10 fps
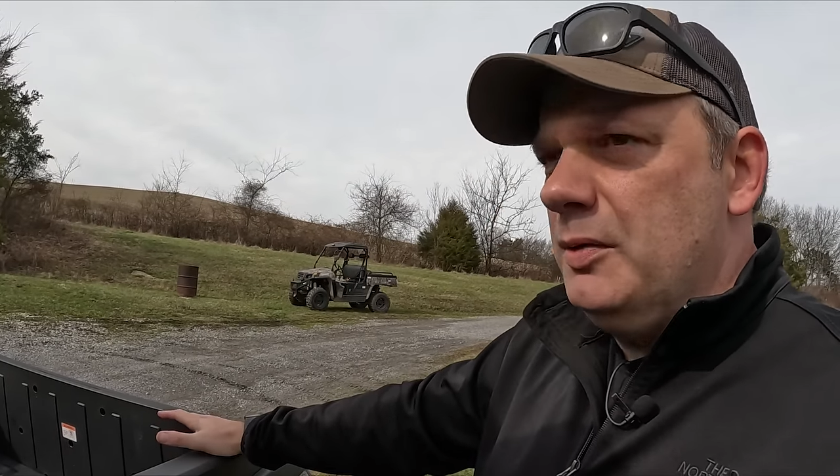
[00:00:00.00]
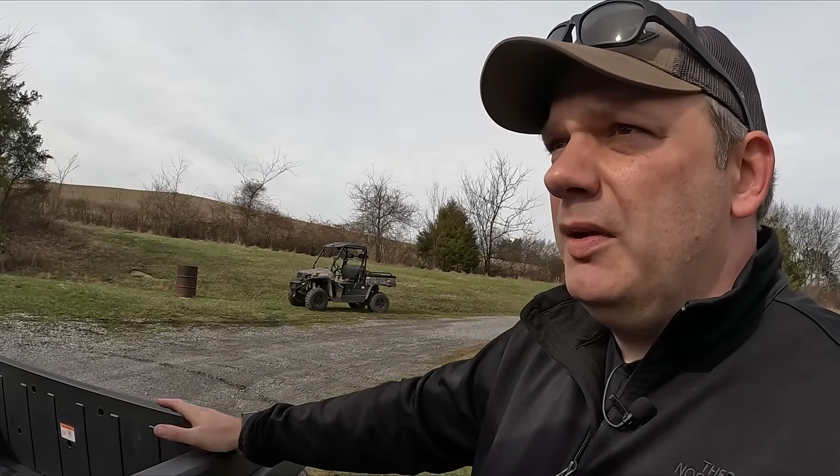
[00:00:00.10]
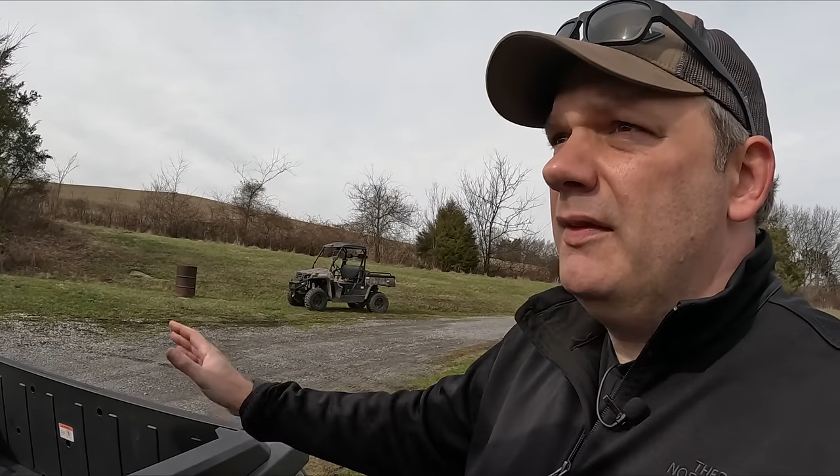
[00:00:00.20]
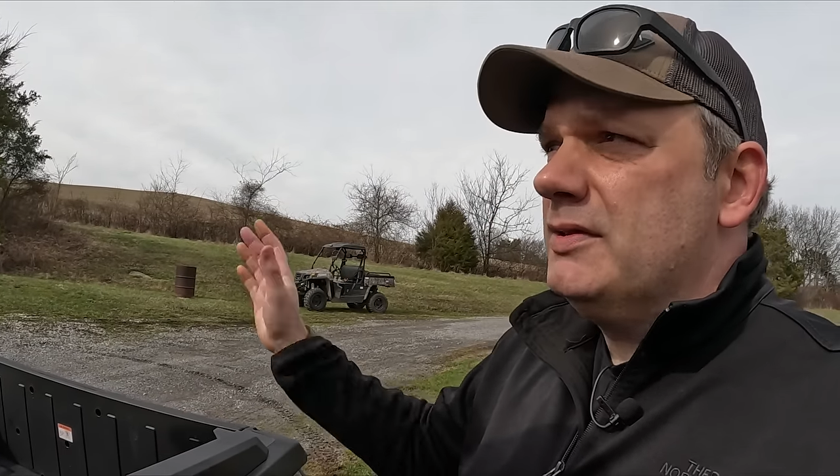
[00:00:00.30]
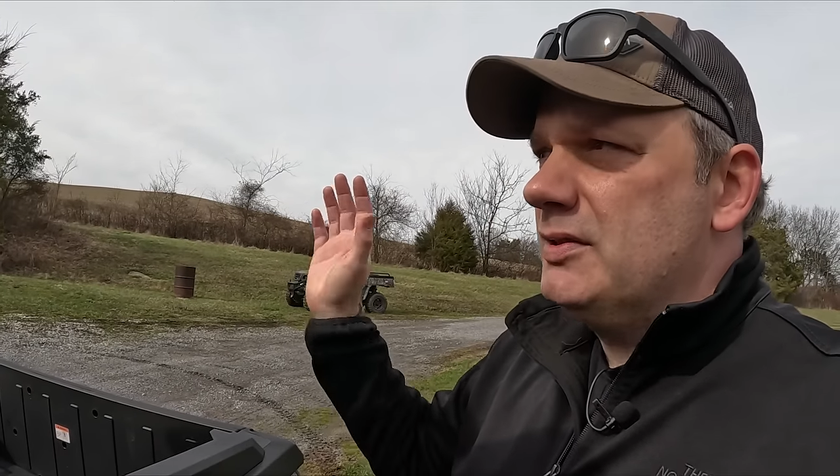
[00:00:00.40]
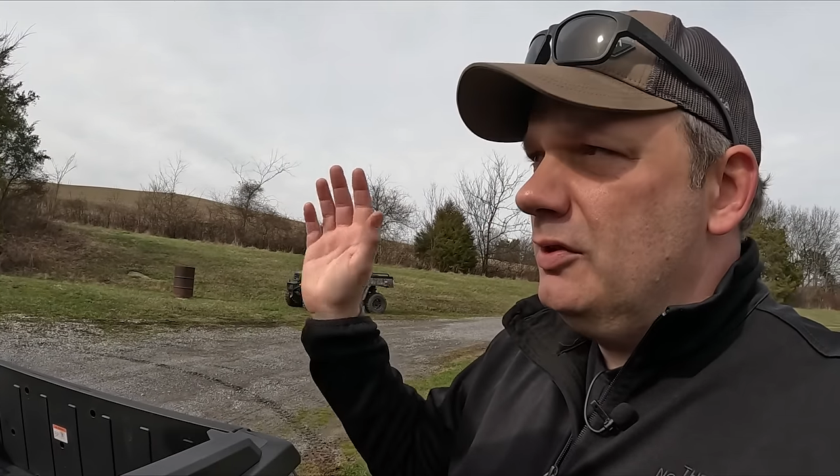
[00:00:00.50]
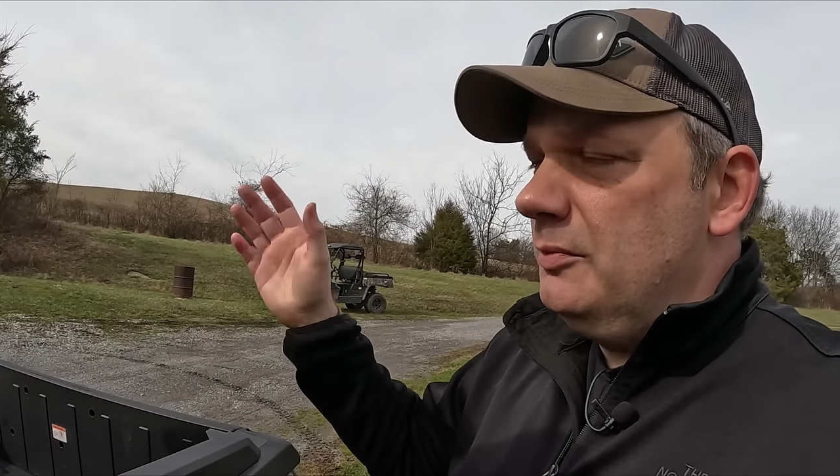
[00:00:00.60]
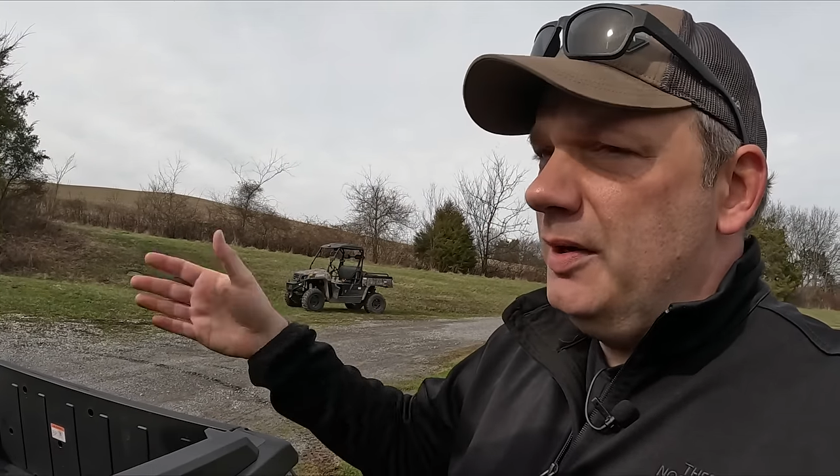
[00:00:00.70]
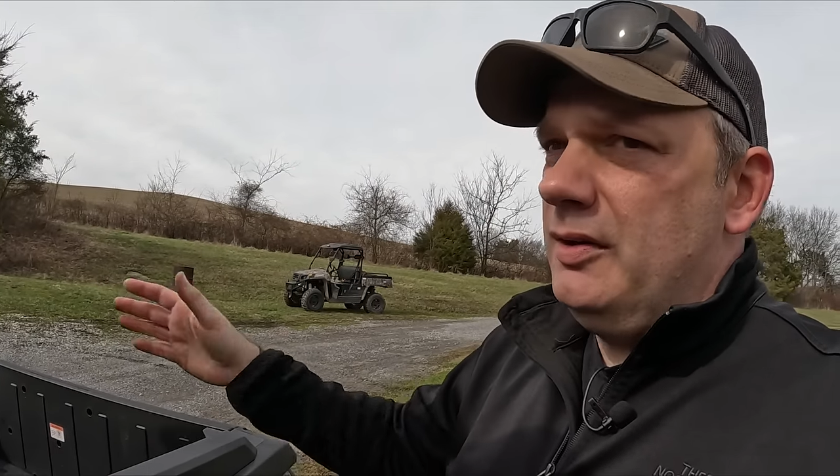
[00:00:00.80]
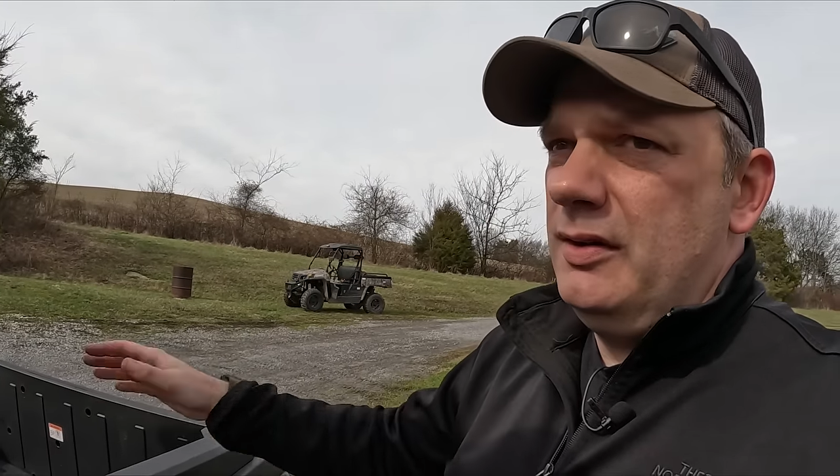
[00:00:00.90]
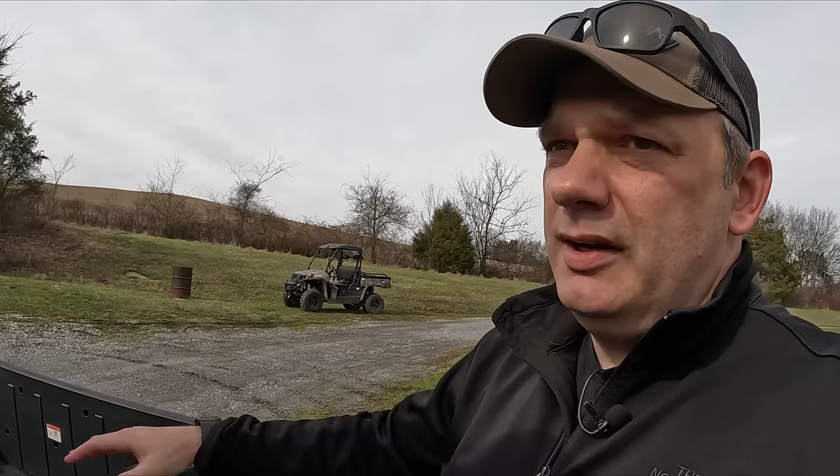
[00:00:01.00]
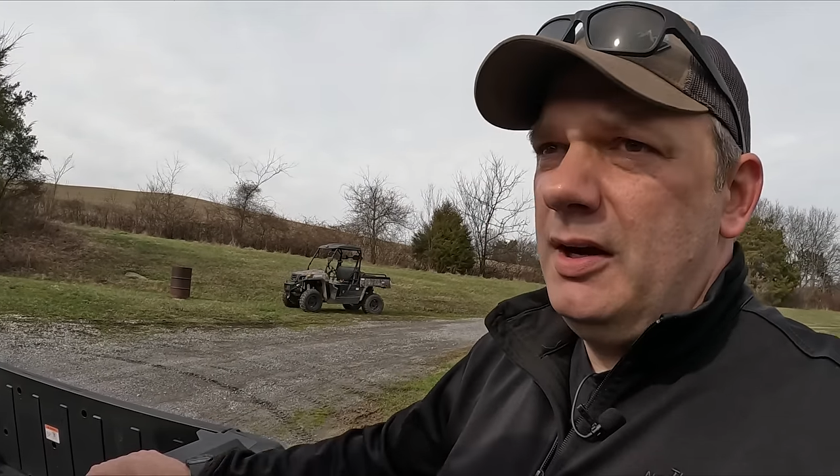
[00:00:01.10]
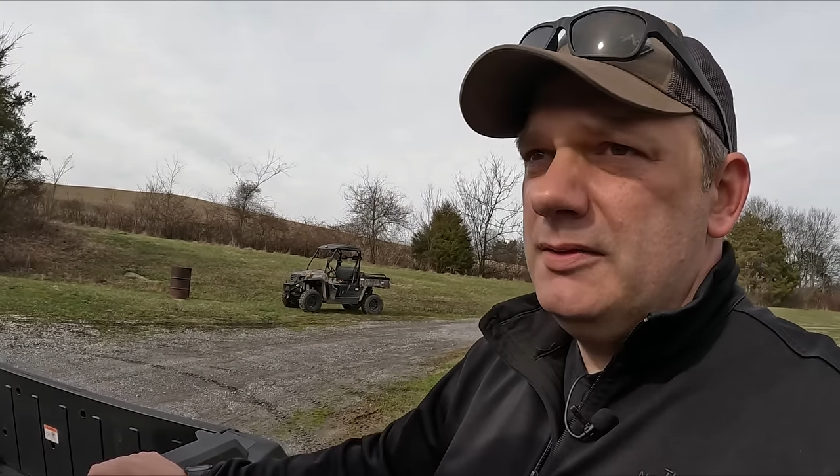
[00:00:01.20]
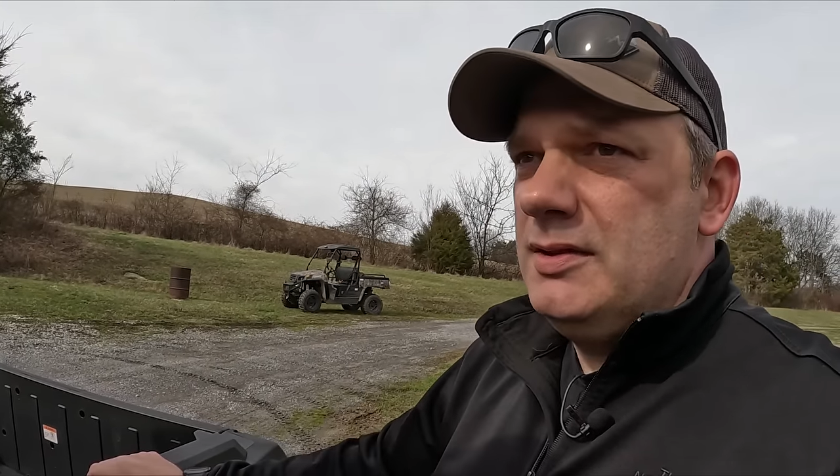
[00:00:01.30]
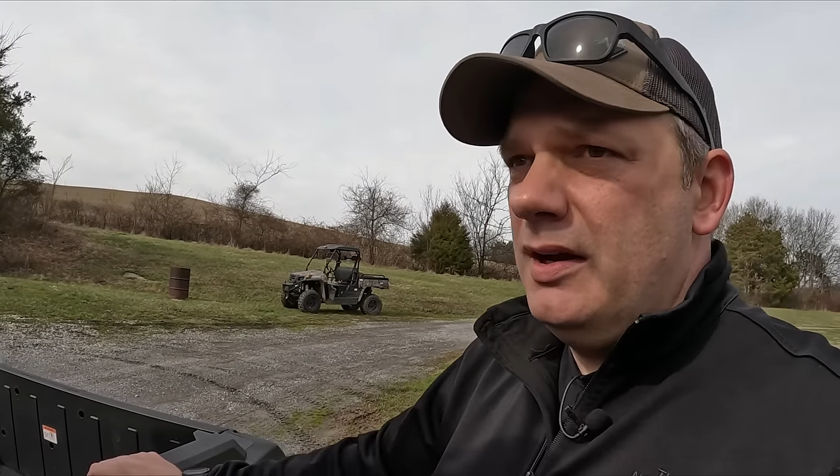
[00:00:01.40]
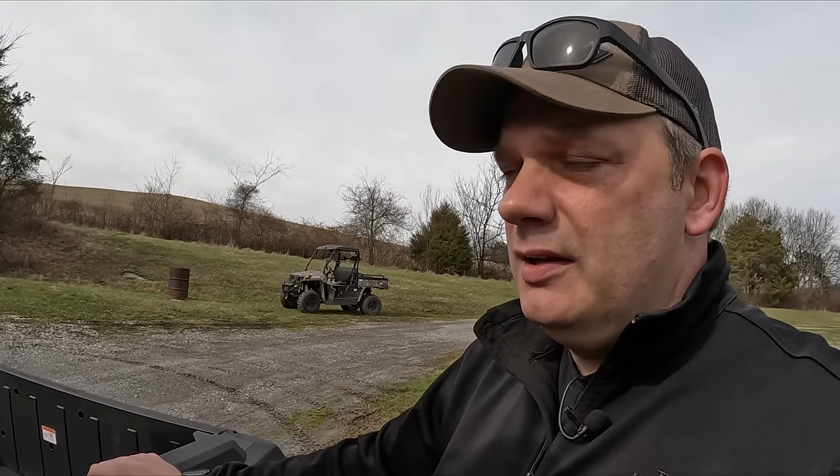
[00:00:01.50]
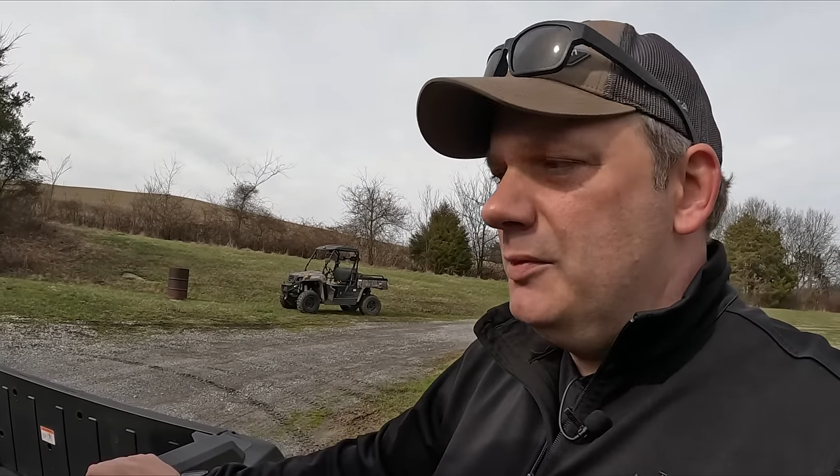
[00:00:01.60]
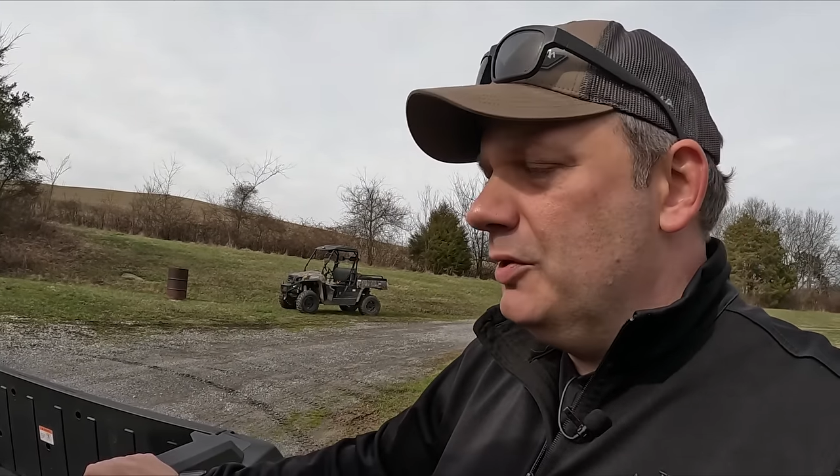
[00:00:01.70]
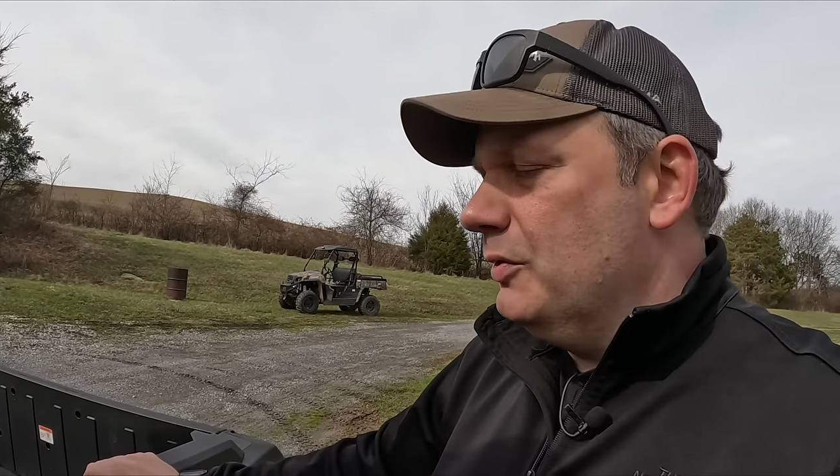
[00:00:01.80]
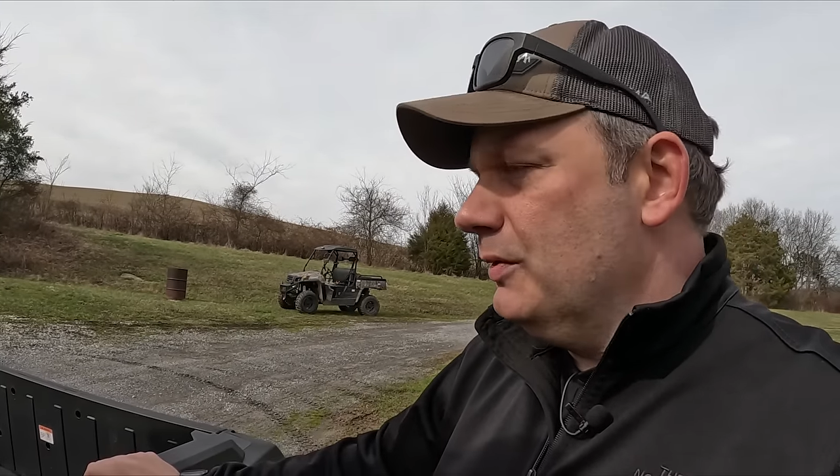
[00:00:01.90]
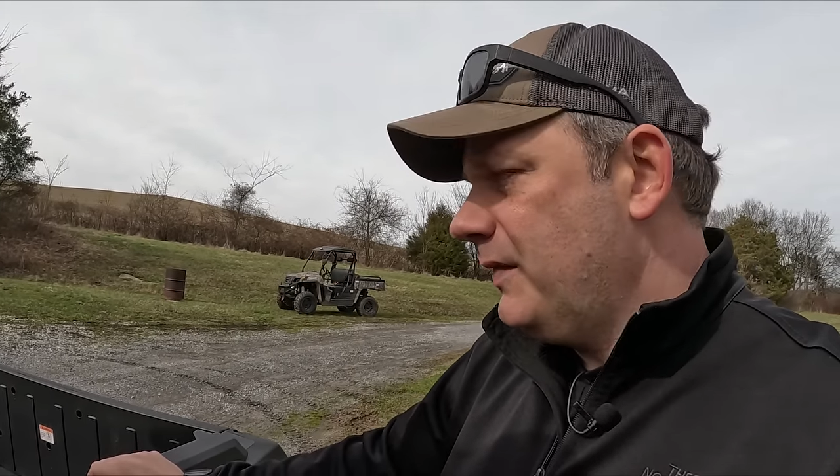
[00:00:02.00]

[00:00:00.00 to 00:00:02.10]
We have a steel bed on our Kawasaki Mule,